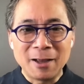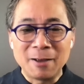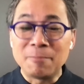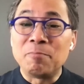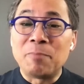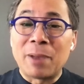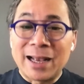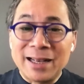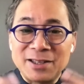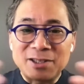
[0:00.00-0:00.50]

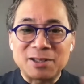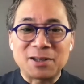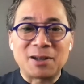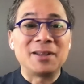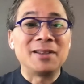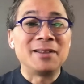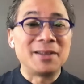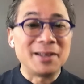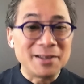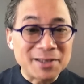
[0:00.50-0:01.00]
based on
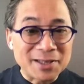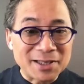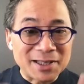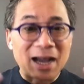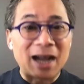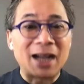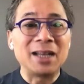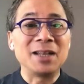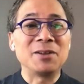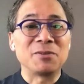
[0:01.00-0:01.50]
this
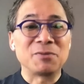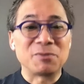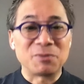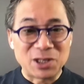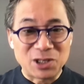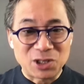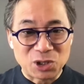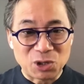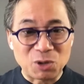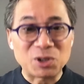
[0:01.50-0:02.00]
kind of
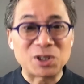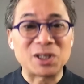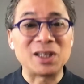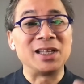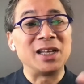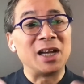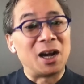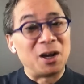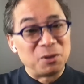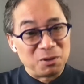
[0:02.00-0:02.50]
research and the
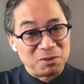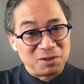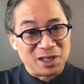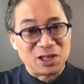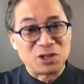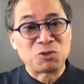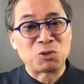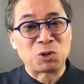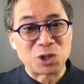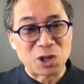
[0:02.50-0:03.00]
other
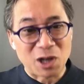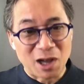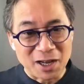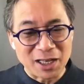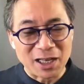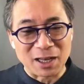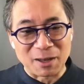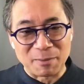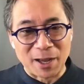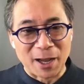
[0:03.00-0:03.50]
things we're
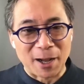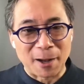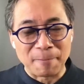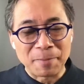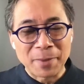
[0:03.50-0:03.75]
talking about.